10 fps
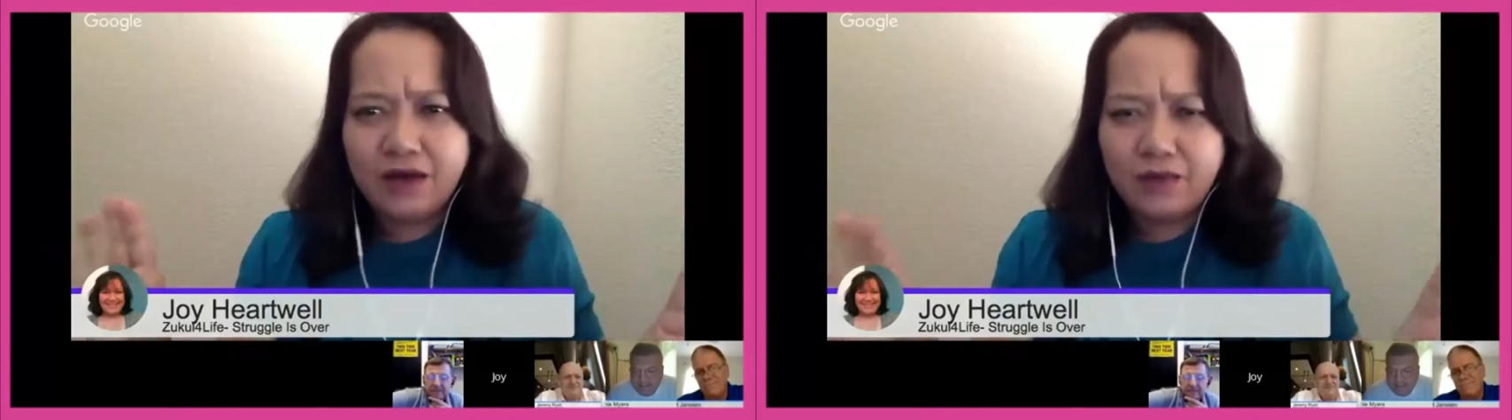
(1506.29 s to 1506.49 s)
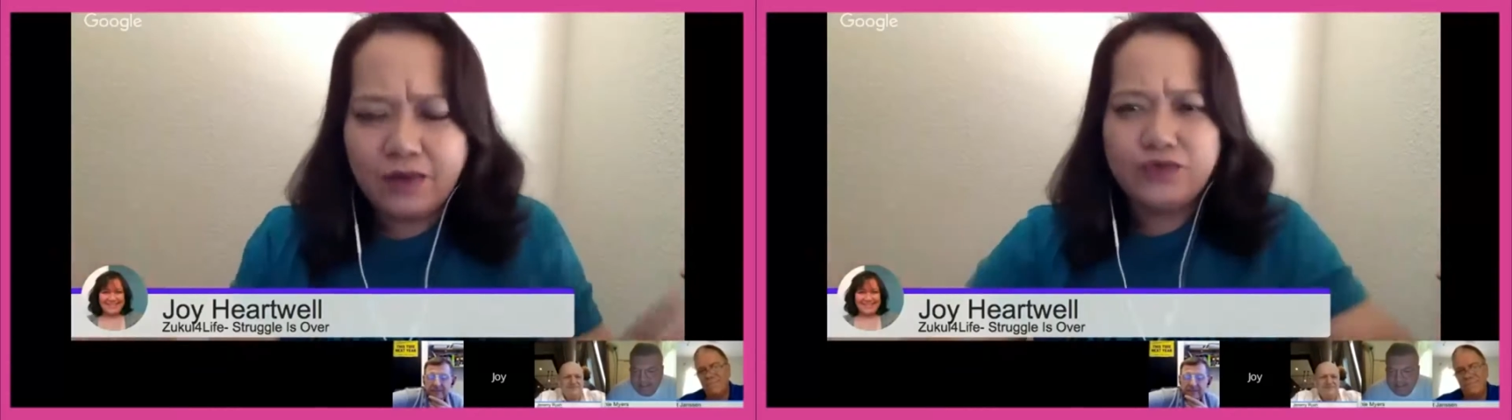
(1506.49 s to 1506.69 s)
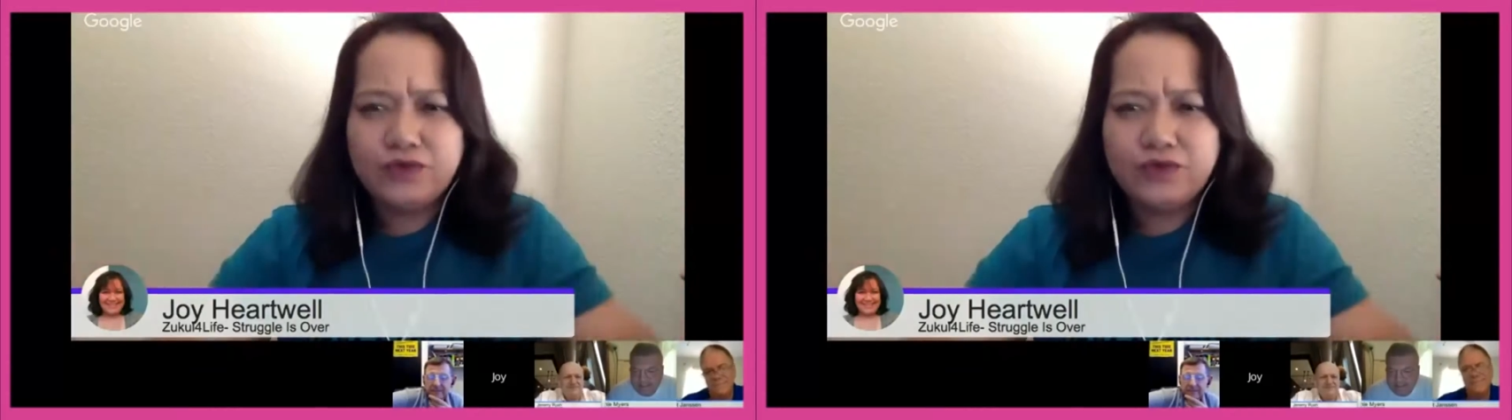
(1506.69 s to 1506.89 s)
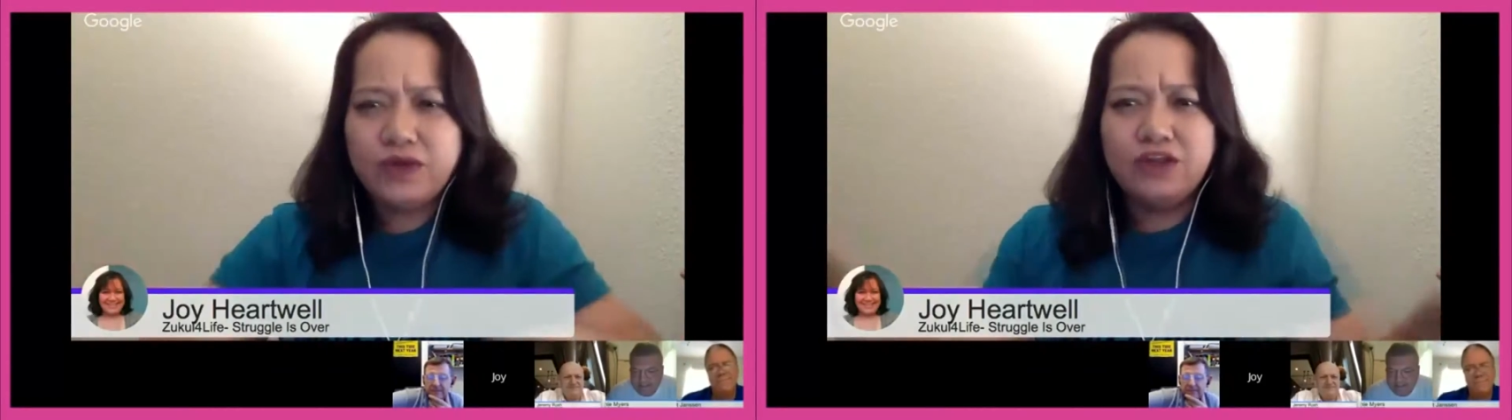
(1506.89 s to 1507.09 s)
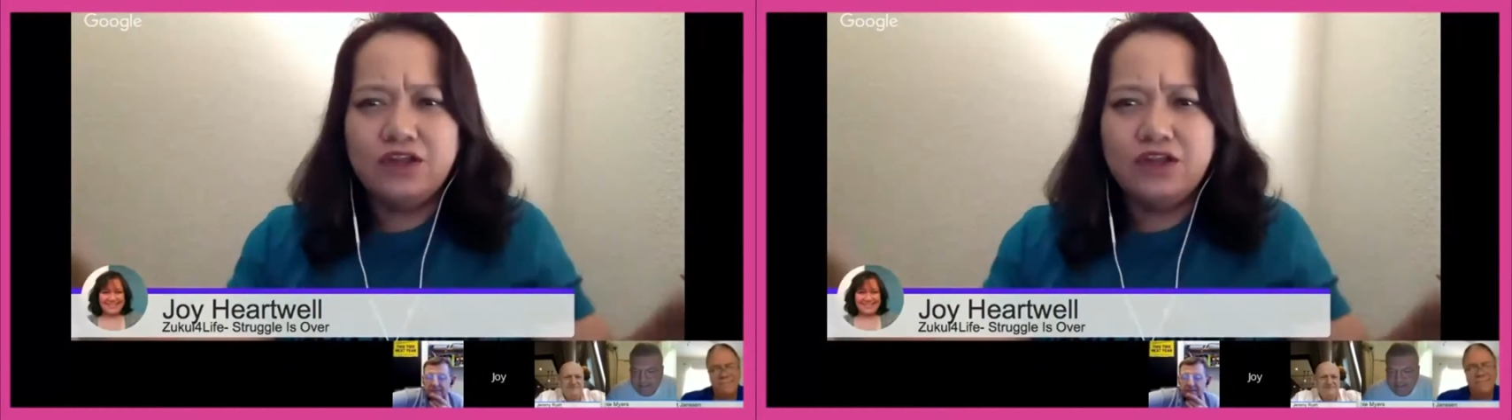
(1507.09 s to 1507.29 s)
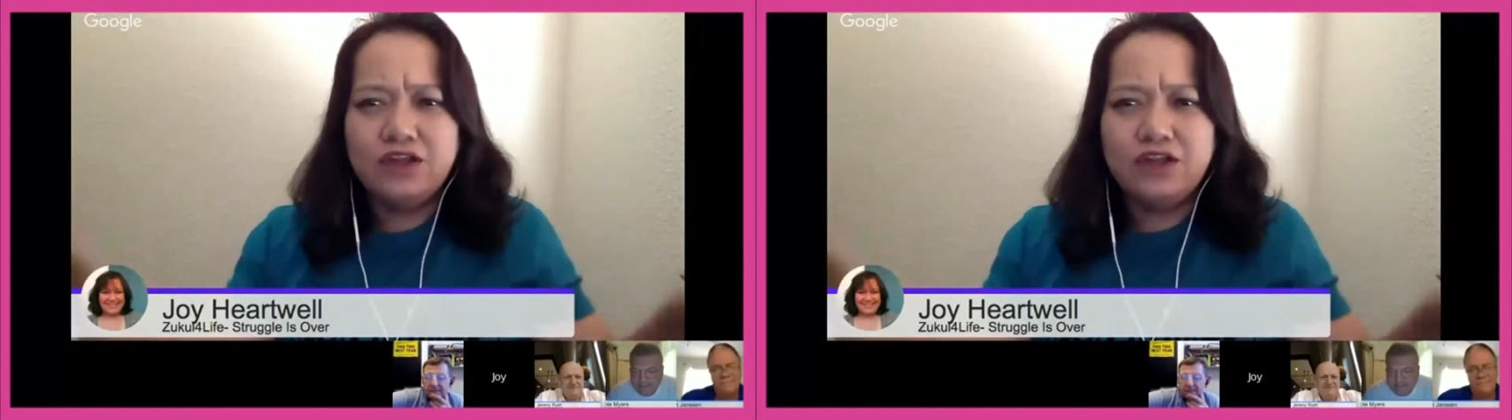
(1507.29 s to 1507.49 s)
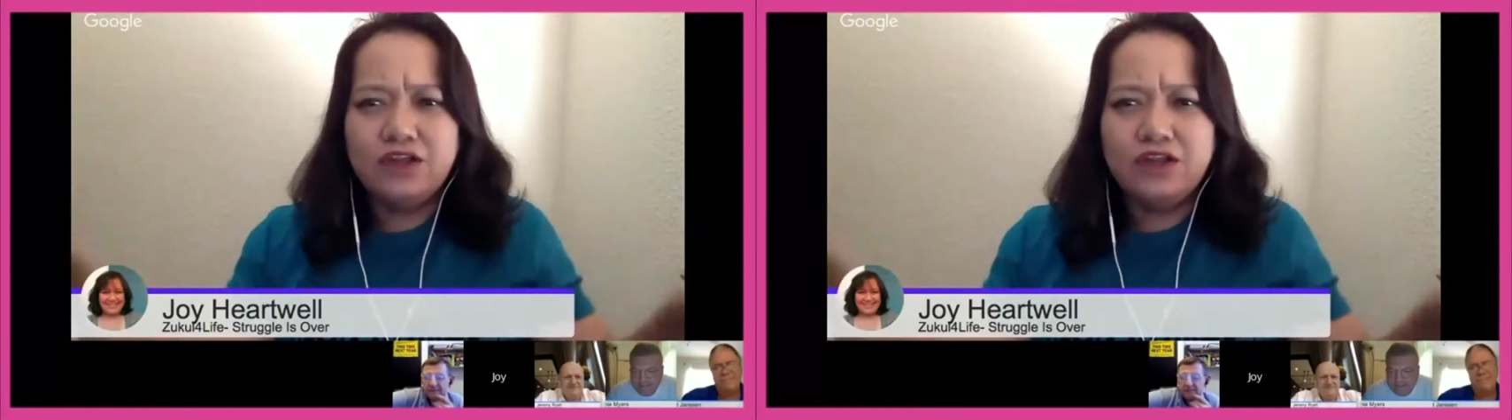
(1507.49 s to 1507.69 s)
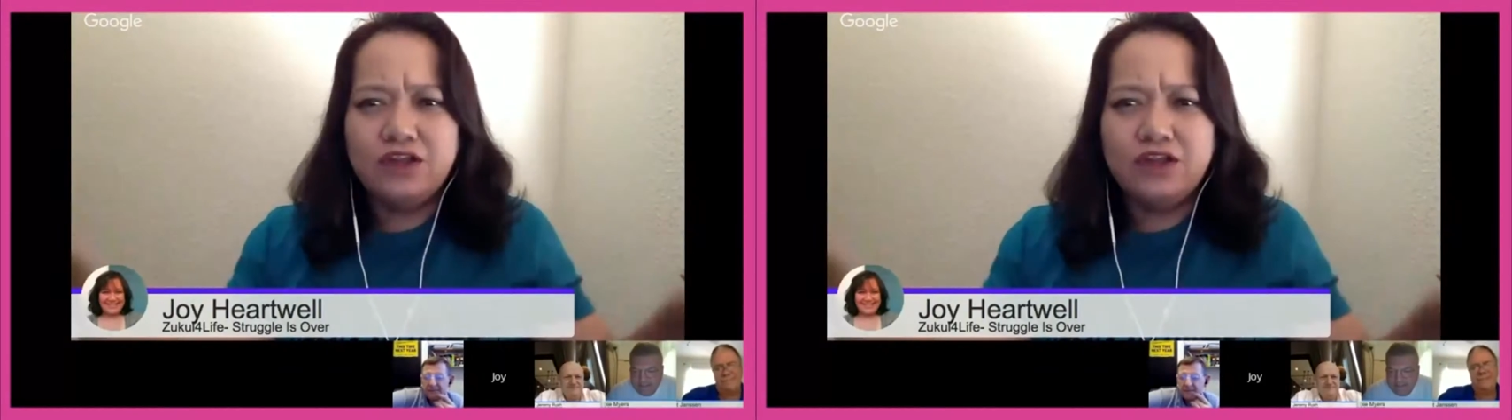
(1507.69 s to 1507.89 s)
We're doing law of
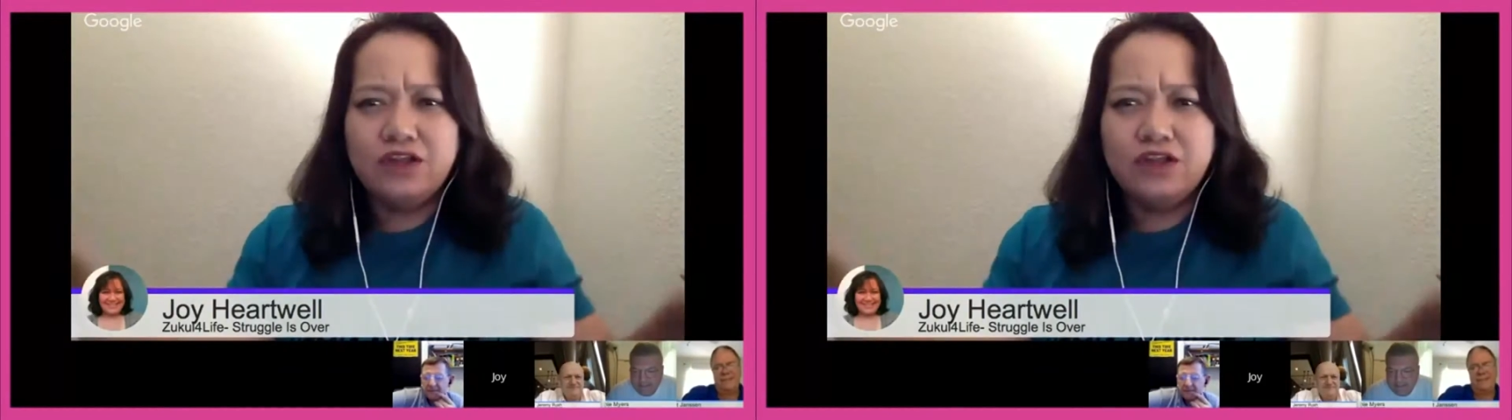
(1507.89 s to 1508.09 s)
attraction.